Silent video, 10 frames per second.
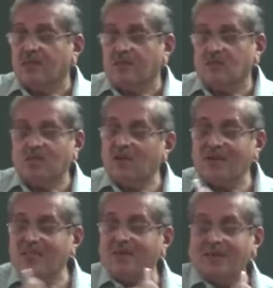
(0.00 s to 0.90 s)
So they have
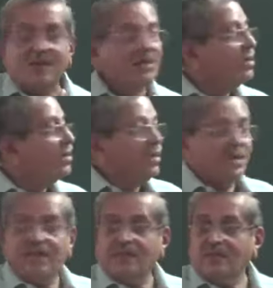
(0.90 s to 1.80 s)
not given
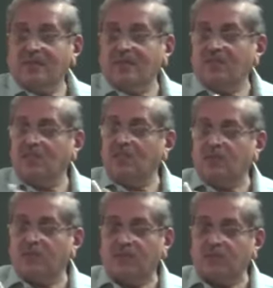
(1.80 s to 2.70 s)
like chain
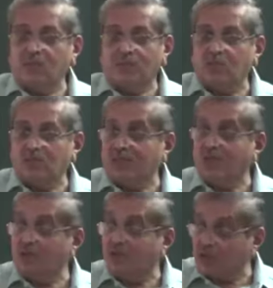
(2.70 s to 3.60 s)
isomerism, position isomerism. They
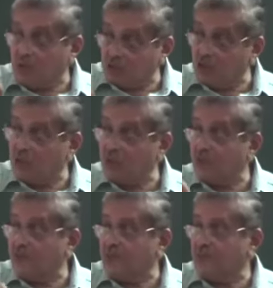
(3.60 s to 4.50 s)
have given constitutional
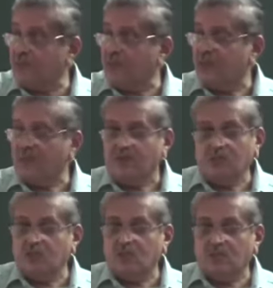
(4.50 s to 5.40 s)
isomerism,
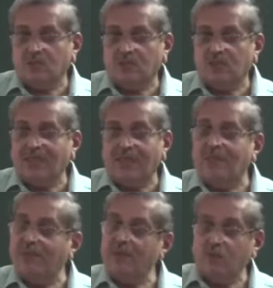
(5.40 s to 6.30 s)
which the name
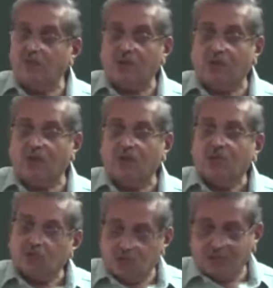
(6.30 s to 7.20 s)
may be new for you.
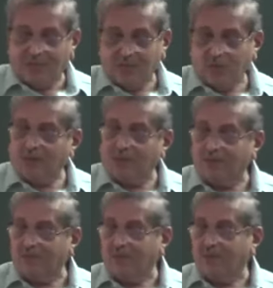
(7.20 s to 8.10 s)
So that's why I have given.
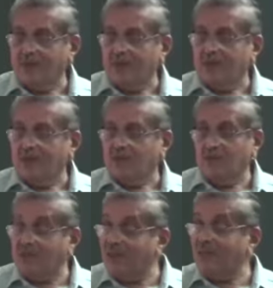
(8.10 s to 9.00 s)
So
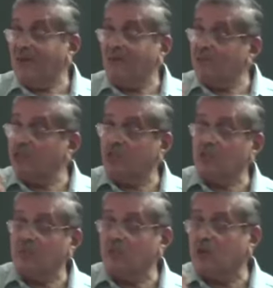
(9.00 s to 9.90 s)
they have not given position
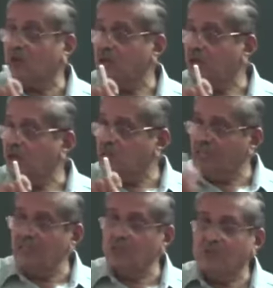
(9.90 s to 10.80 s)
isomers or
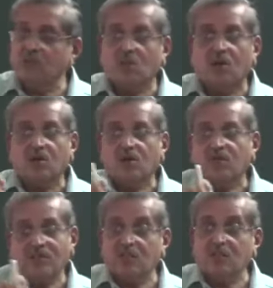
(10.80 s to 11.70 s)
chain isomers or
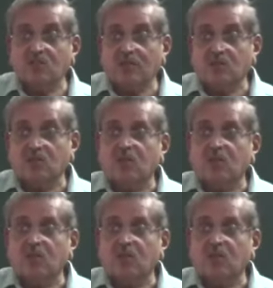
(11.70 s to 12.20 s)
functional isomers.